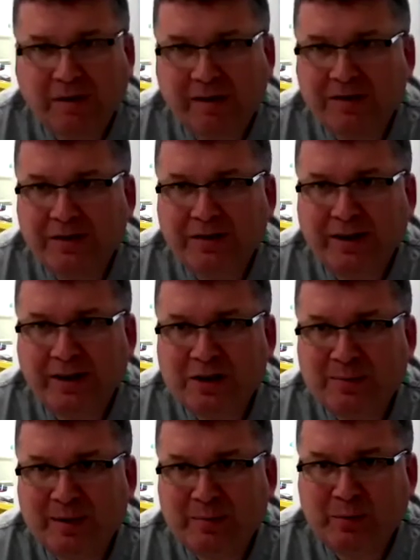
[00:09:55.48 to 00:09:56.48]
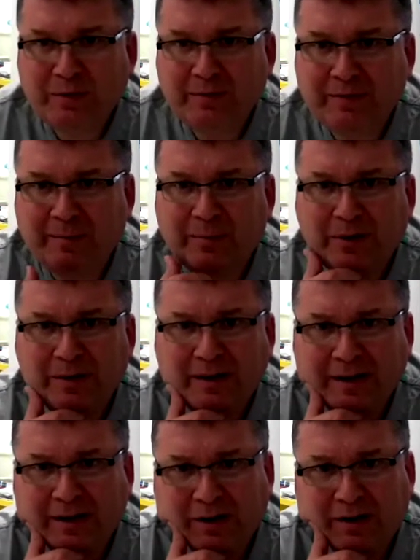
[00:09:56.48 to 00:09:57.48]
can you tell us a bit more about that?
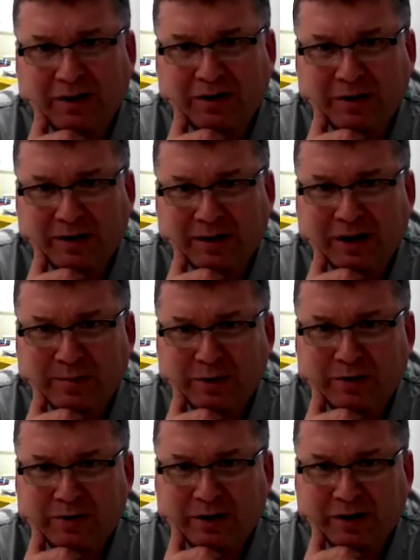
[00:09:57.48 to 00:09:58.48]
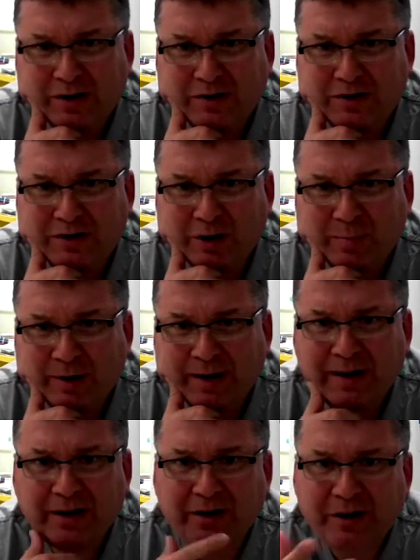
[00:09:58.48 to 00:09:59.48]
Like, how did you get into music? How did you start
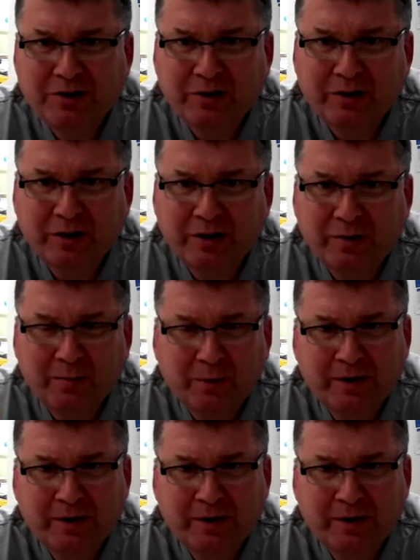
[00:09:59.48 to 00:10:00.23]
playing? How did you learn?